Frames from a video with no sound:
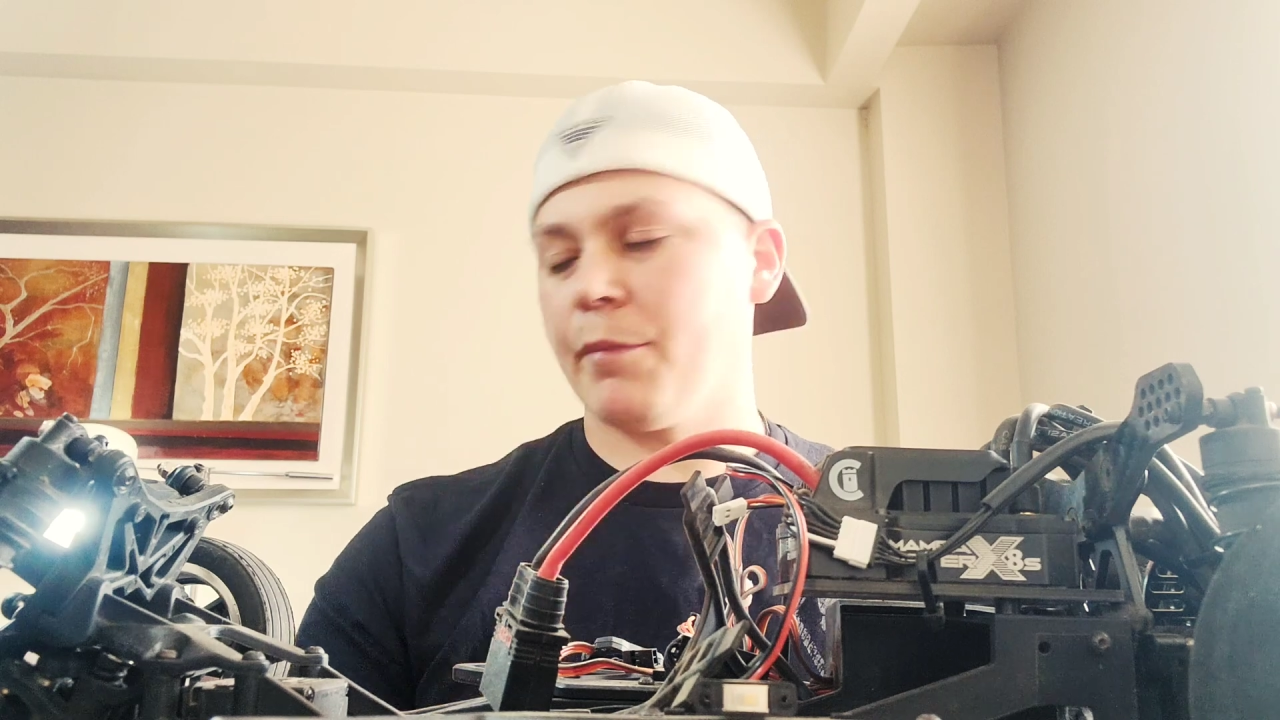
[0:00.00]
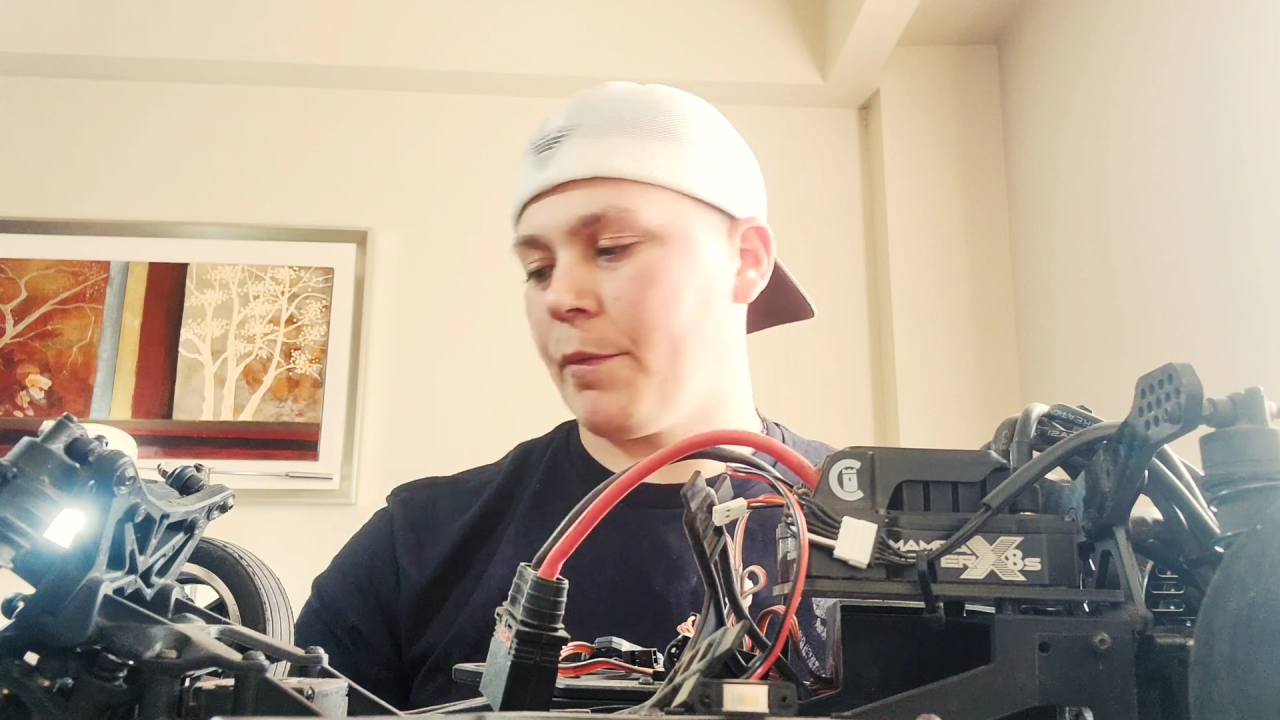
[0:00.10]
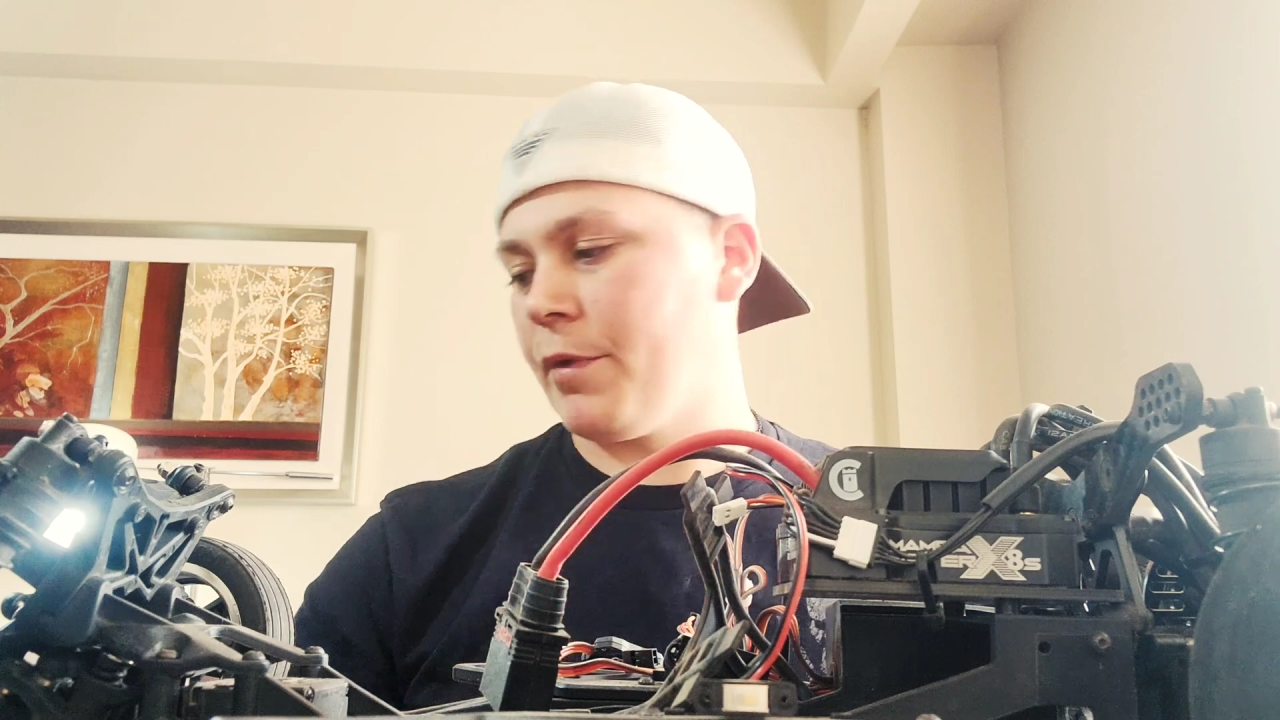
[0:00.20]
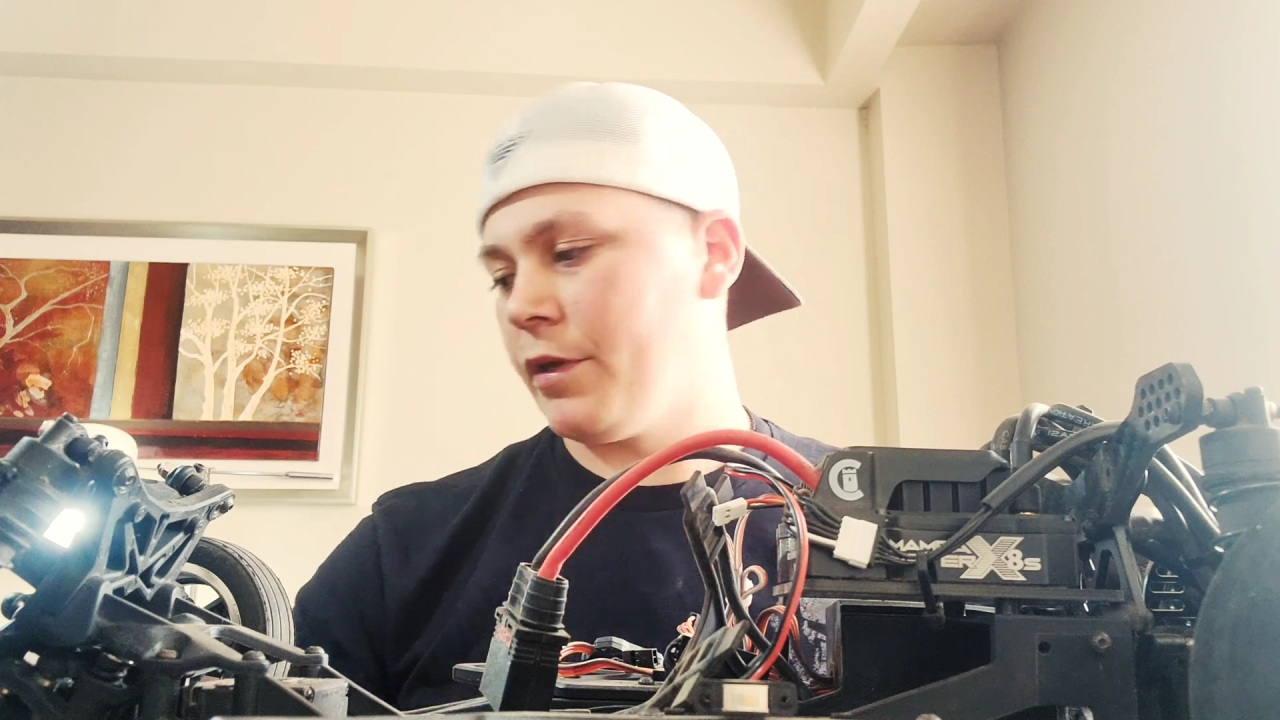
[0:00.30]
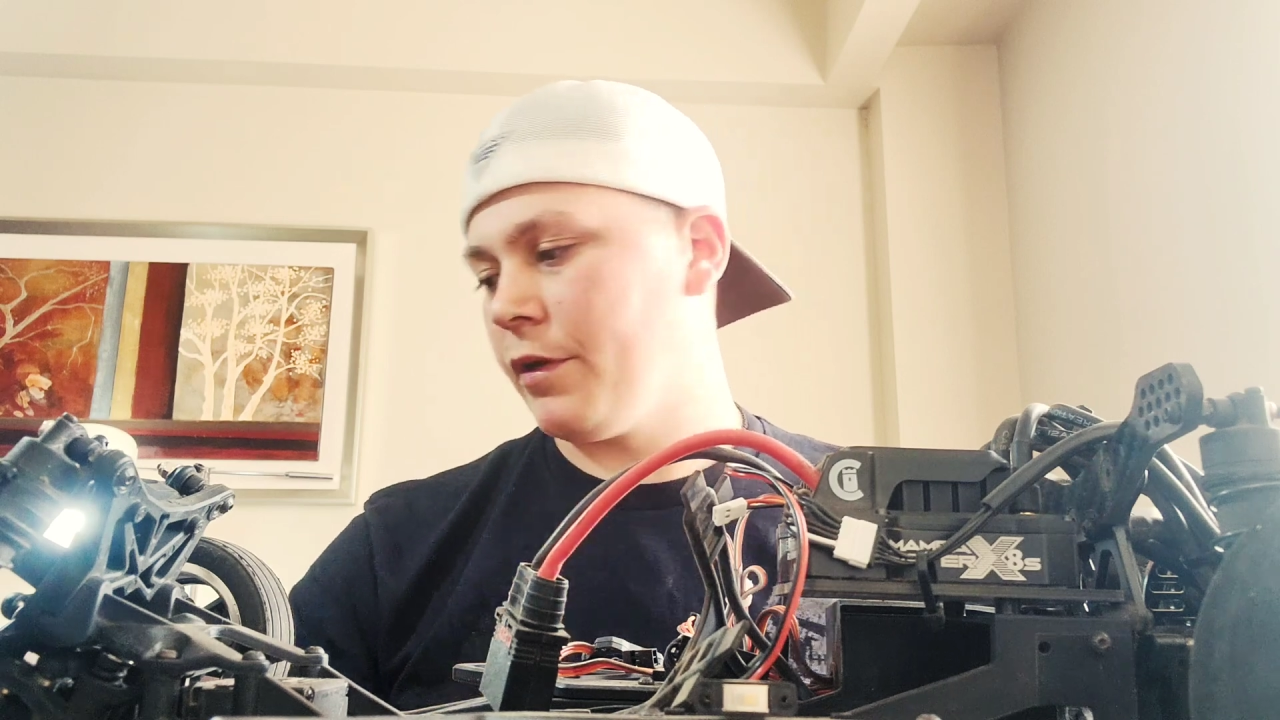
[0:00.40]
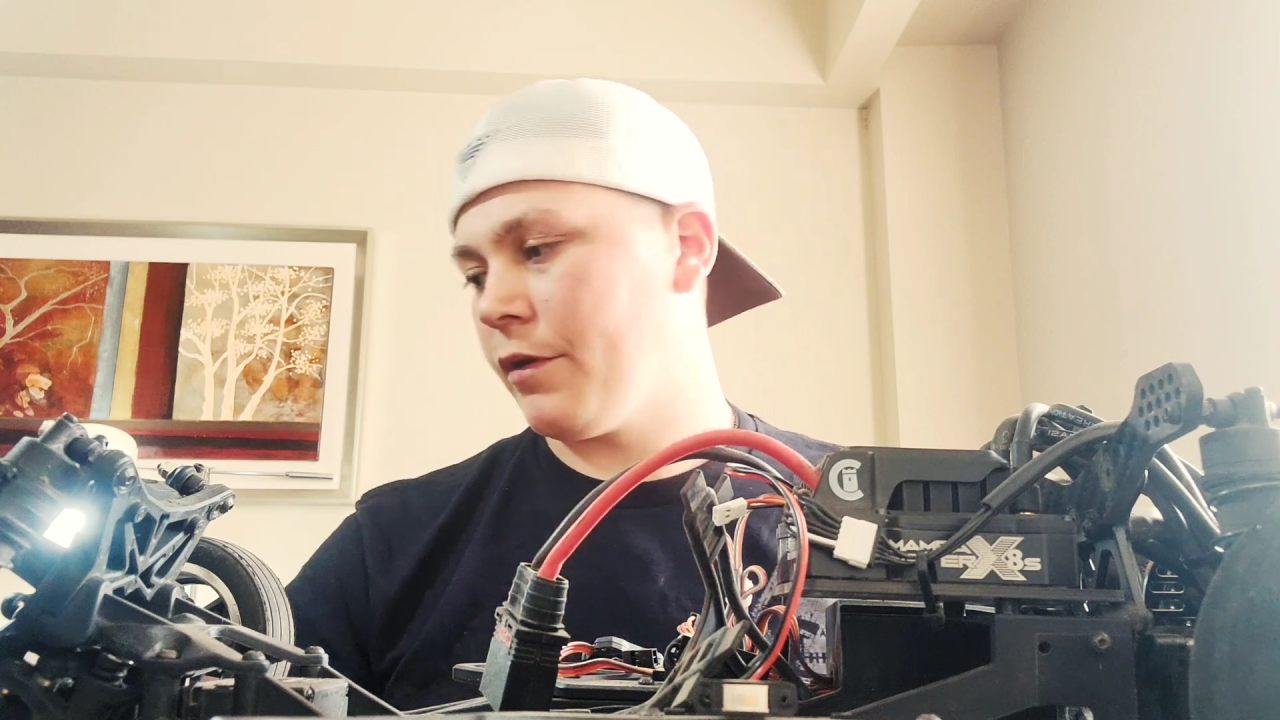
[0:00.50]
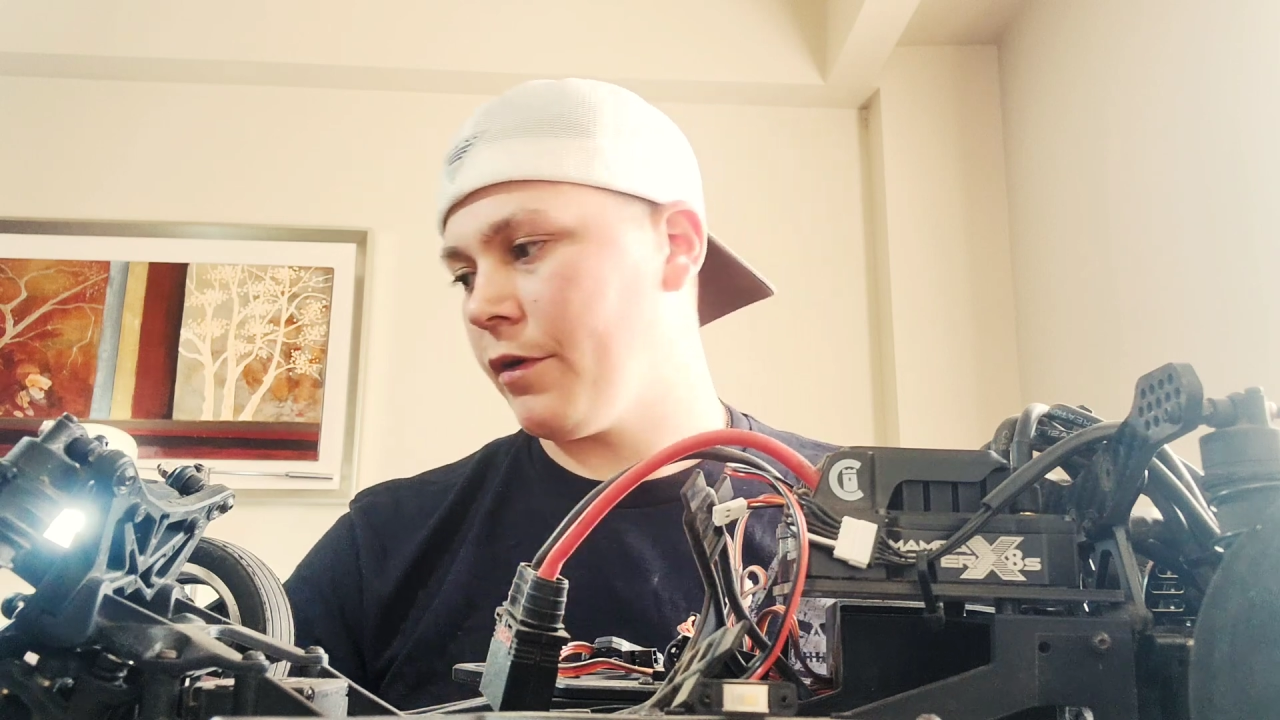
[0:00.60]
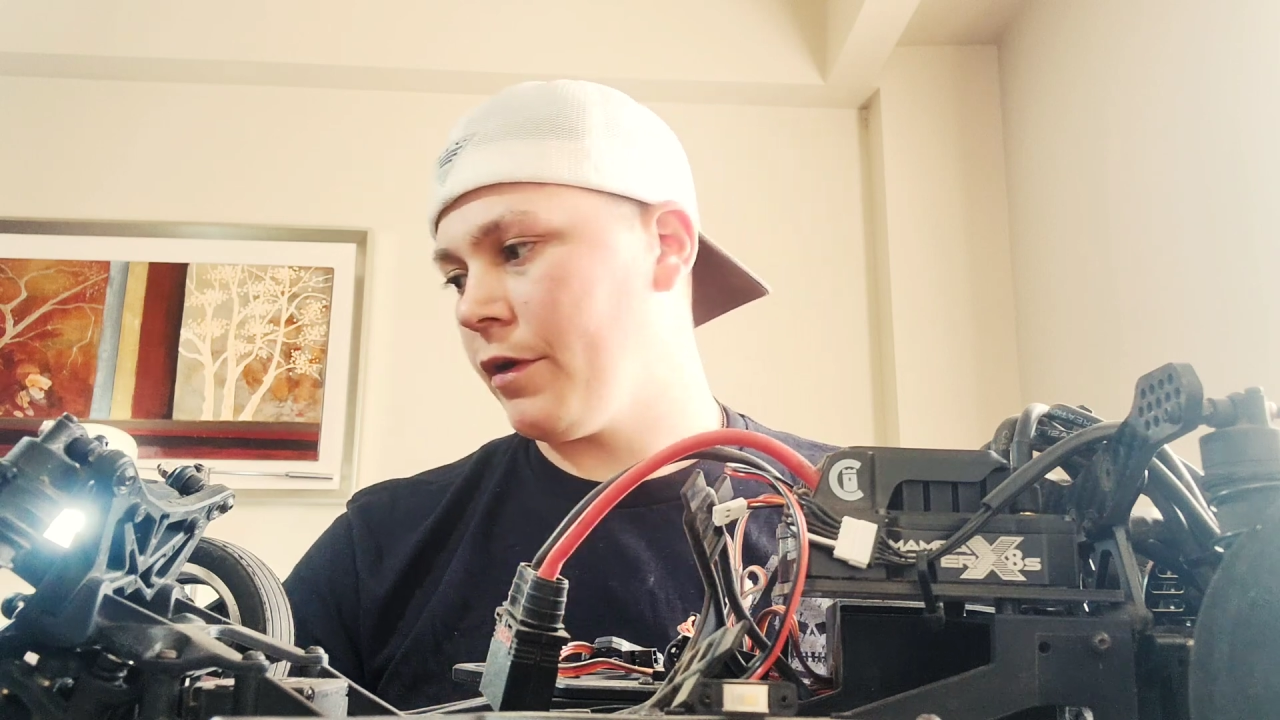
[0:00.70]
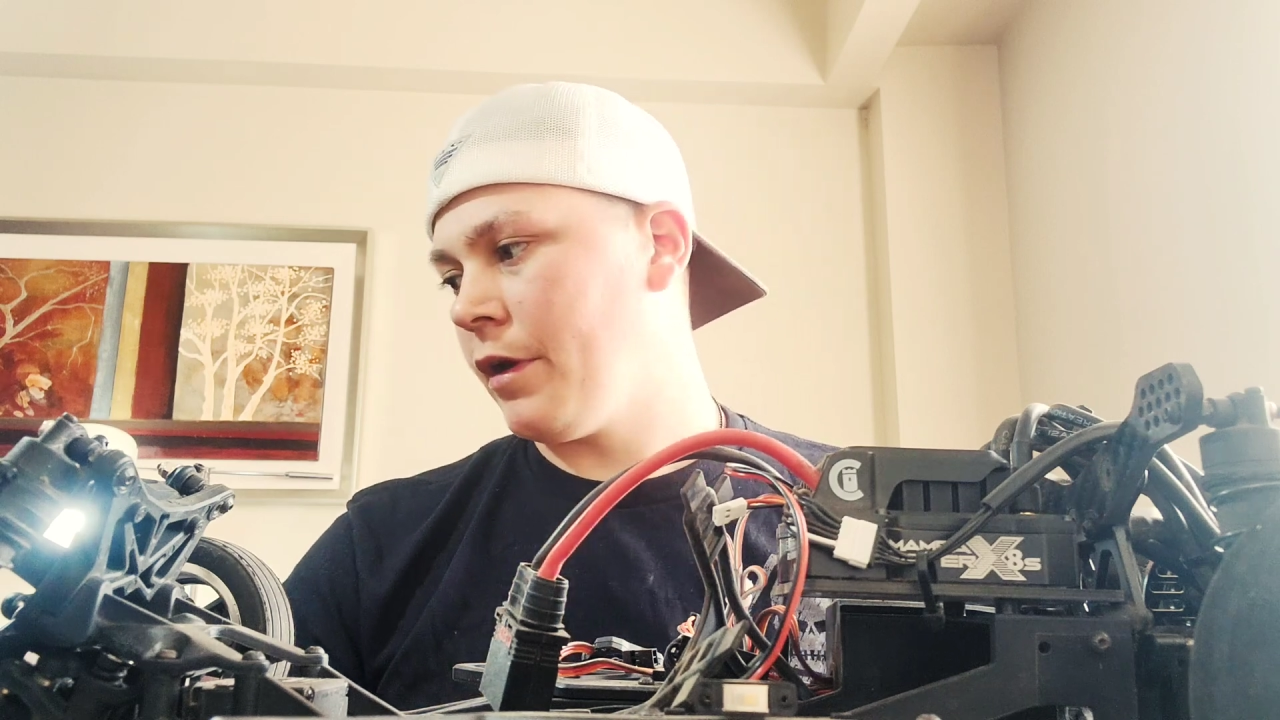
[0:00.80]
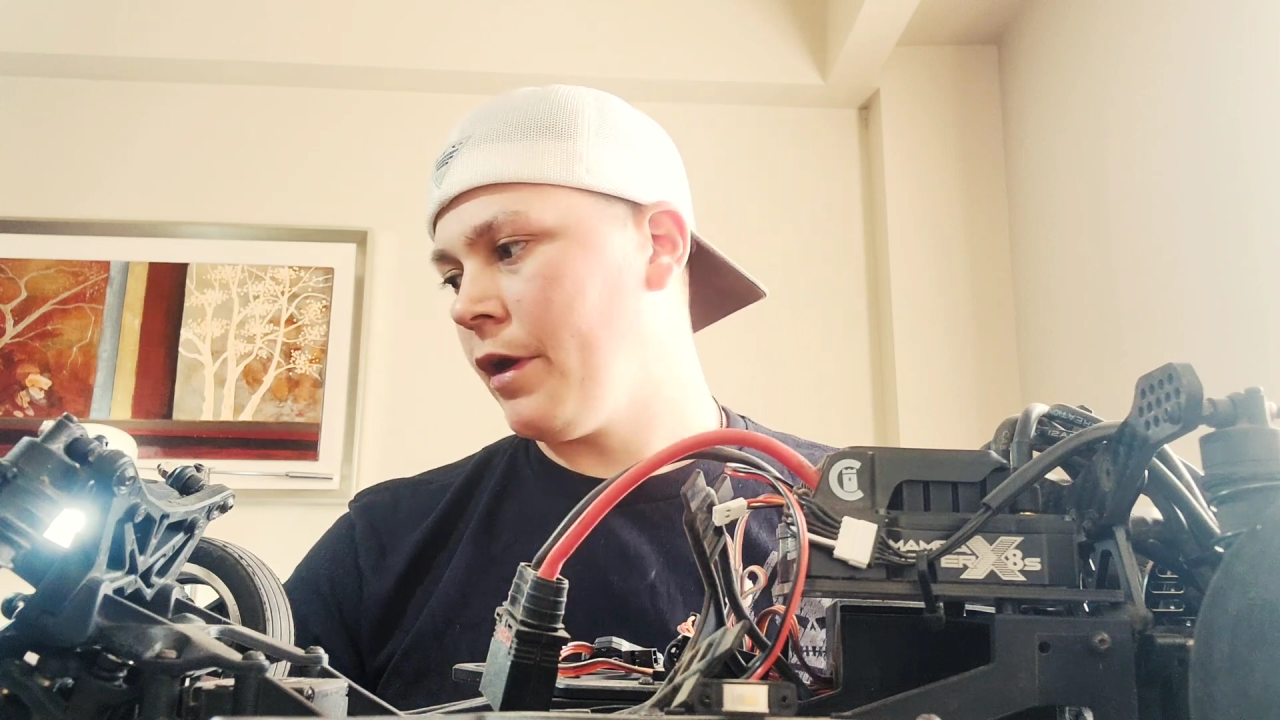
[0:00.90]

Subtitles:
my pinion on.